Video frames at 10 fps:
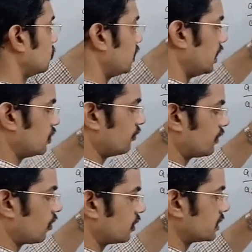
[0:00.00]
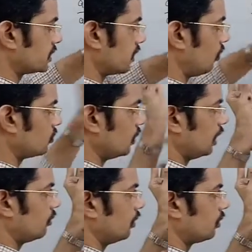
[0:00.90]
the ratio of the constants are also
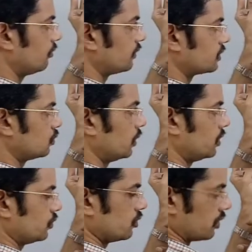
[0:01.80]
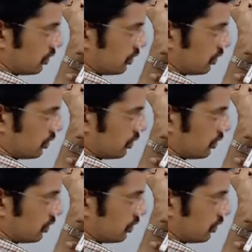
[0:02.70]
equal to the first two ratio or